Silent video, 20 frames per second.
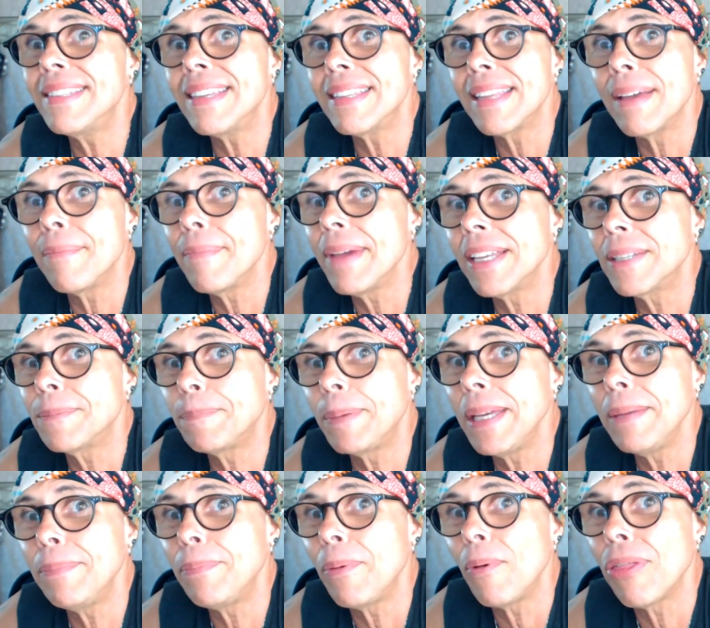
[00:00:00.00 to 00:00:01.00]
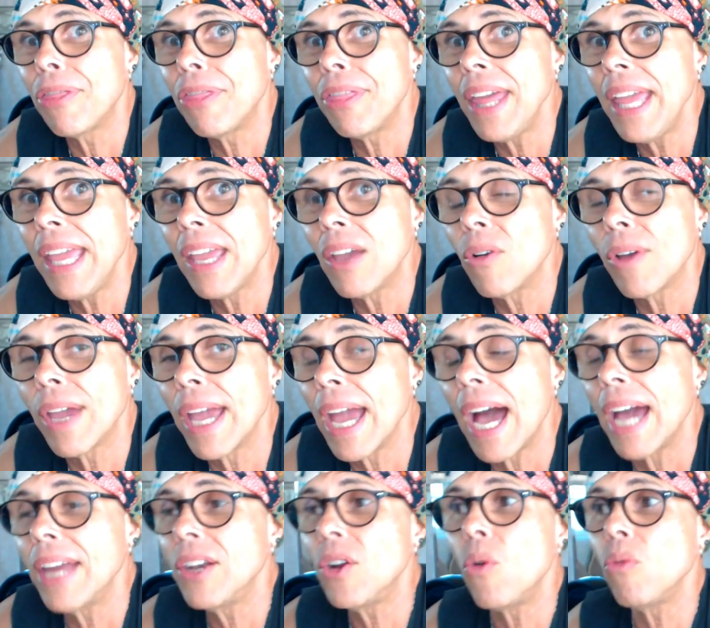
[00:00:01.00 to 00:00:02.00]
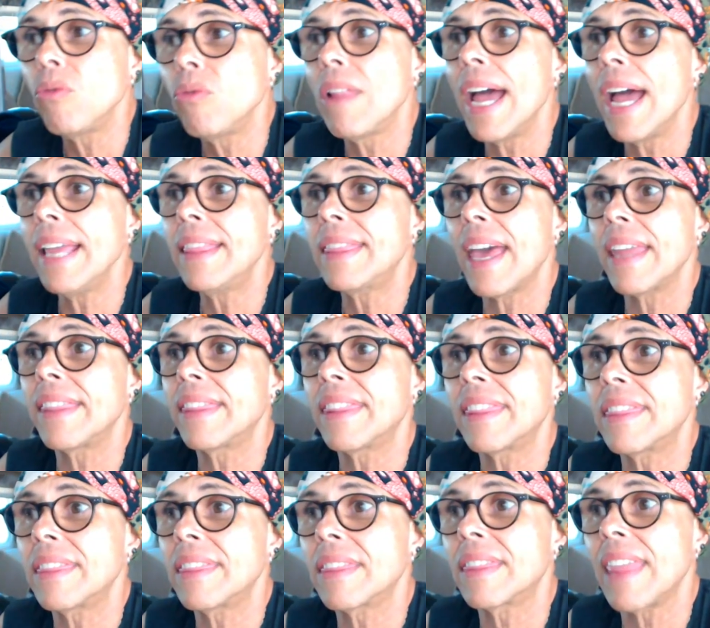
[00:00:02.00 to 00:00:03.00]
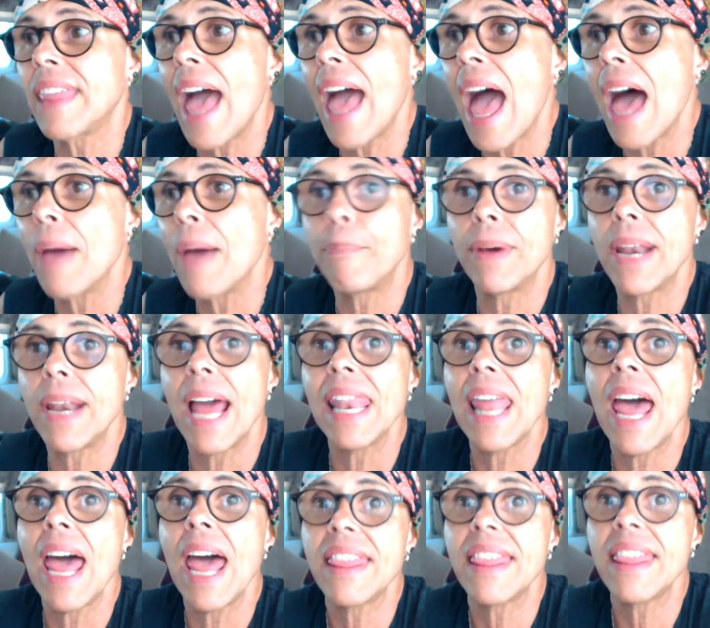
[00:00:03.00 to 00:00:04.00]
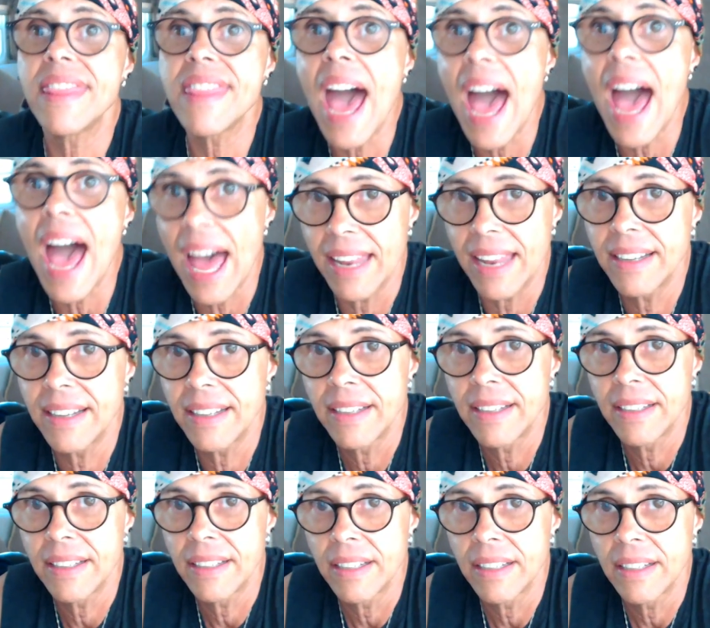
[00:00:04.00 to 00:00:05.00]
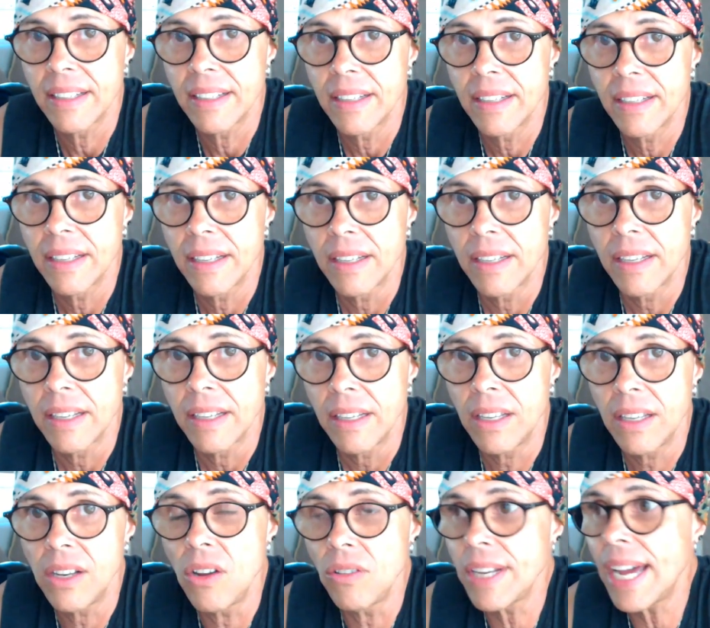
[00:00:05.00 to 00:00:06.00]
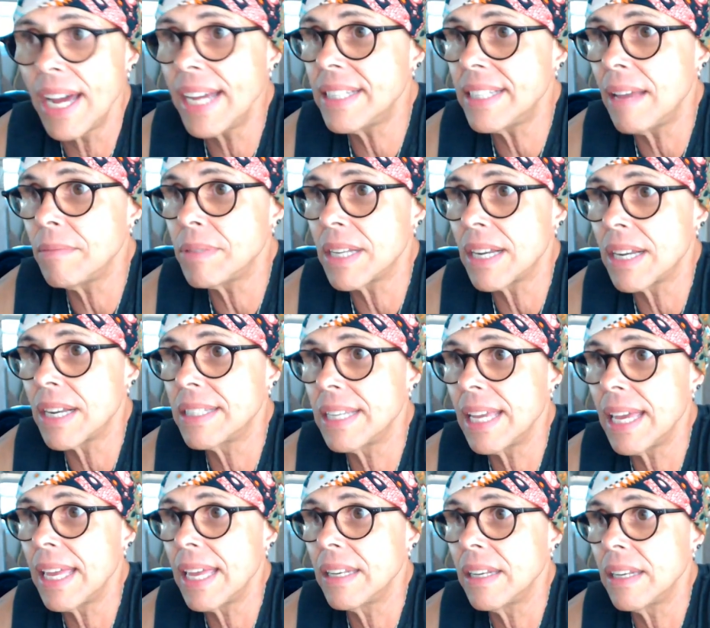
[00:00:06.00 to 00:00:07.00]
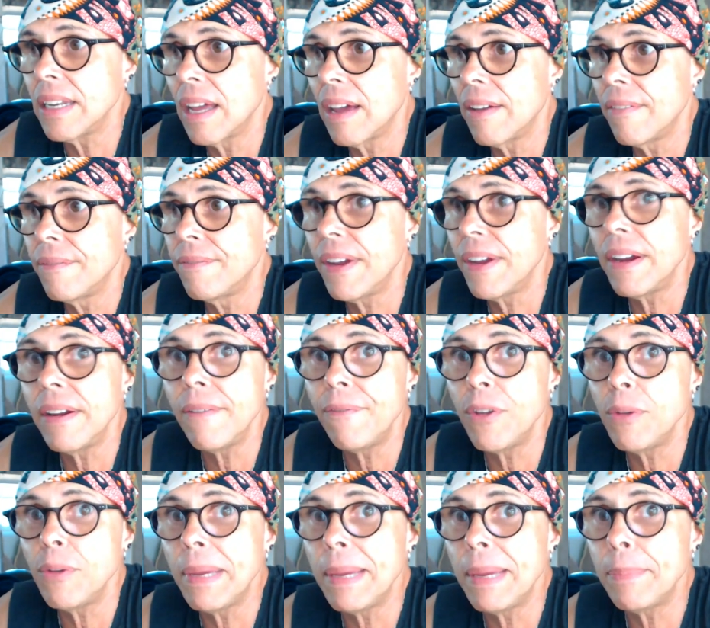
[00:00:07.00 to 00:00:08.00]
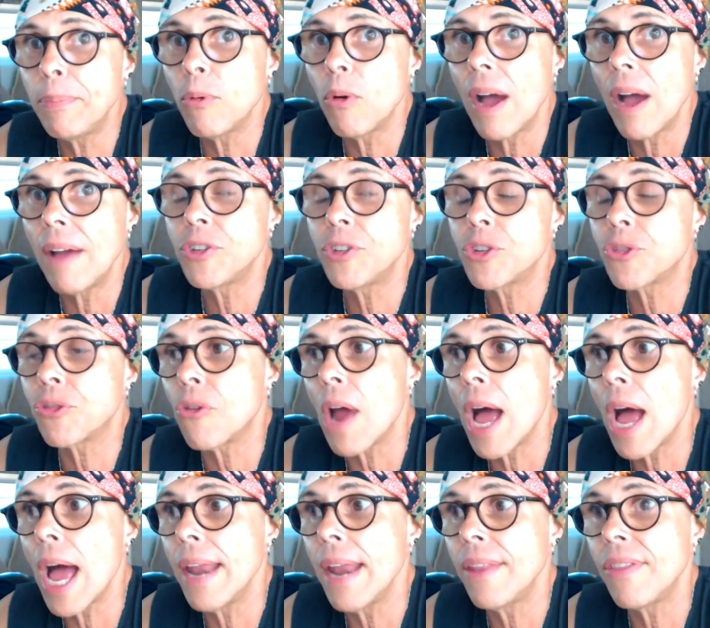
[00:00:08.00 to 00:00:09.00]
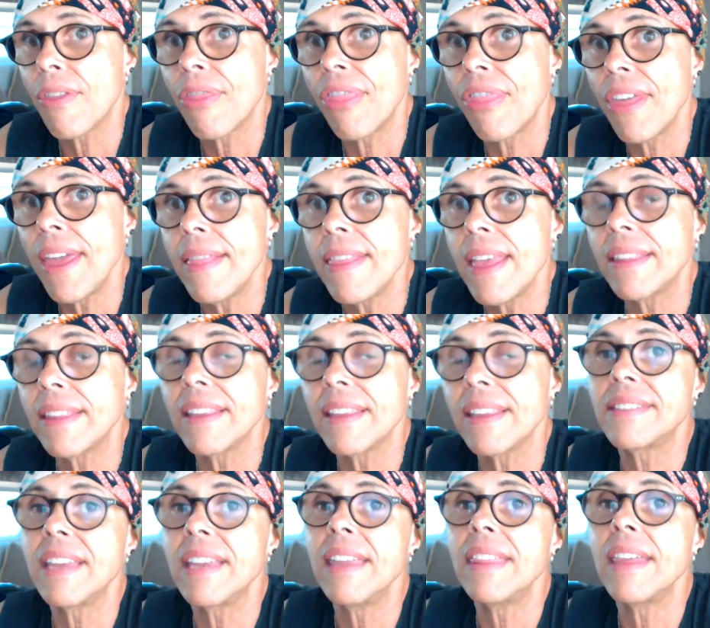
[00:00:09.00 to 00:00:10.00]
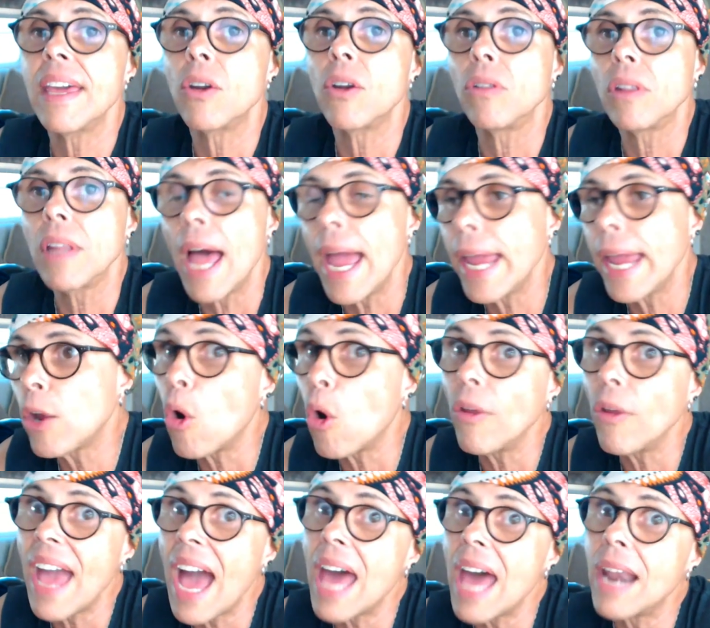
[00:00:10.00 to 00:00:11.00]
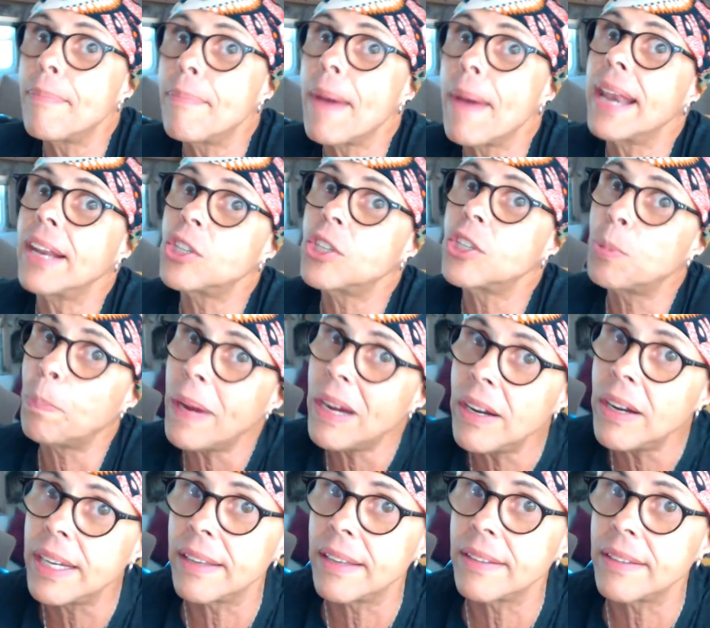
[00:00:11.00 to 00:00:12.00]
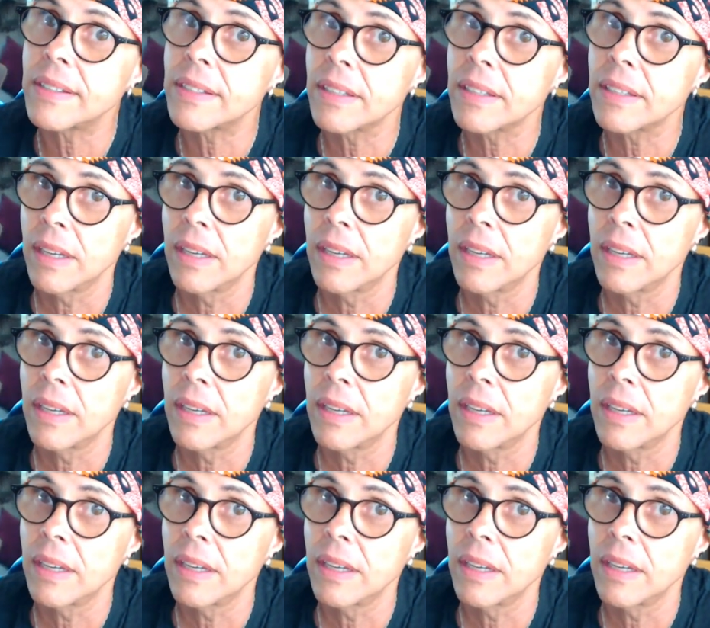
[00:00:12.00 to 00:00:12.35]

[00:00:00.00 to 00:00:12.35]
it that makes people think, okay, I don't like that, but I like that? You know, 9 times out of 10, very few people have tried the thing that they say they don't like, or they had a bad experience.